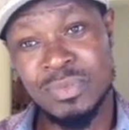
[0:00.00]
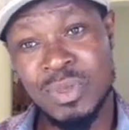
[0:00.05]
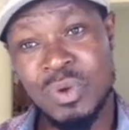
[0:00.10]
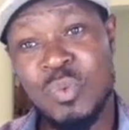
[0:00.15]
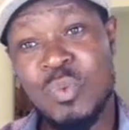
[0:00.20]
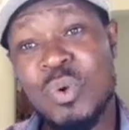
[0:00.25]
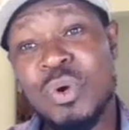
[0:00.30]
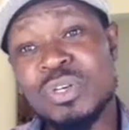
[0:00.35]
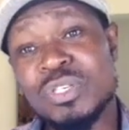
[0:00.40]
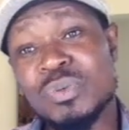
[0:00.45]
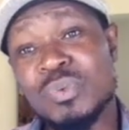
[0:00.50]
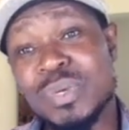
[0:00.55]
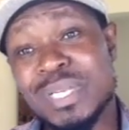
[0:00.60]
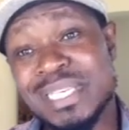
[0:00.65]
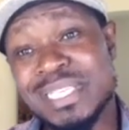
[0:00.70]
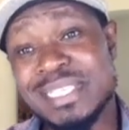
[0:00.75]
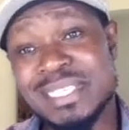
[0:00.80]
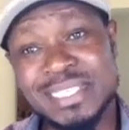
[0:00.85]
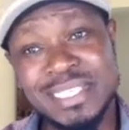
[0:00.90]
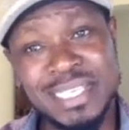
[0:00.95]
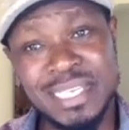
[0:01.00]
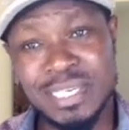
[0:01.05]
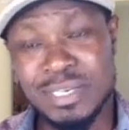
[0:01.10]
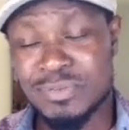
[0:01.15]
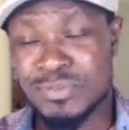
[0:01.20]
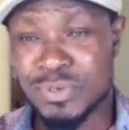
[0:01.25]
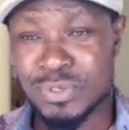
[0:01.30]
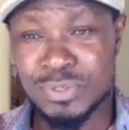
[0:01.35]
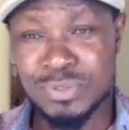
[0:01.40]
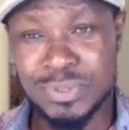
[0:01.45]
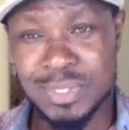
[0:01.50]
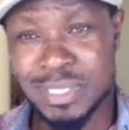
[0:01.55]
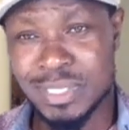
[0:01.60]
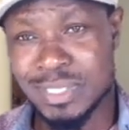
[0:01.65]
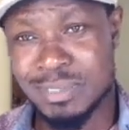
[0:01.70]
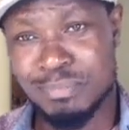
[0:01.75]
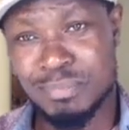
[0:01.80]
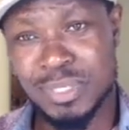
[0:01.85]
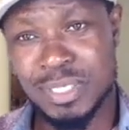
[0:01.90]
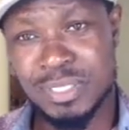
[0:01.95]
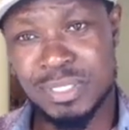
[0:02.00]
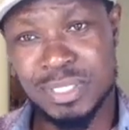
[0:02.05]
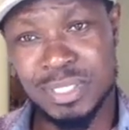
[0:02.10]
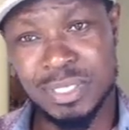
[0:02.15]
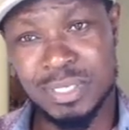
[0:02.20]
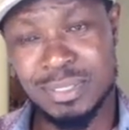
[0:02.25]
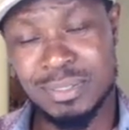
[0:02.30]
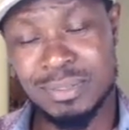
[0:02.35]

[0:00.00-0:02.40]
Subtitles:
What will it take for you to get the picture?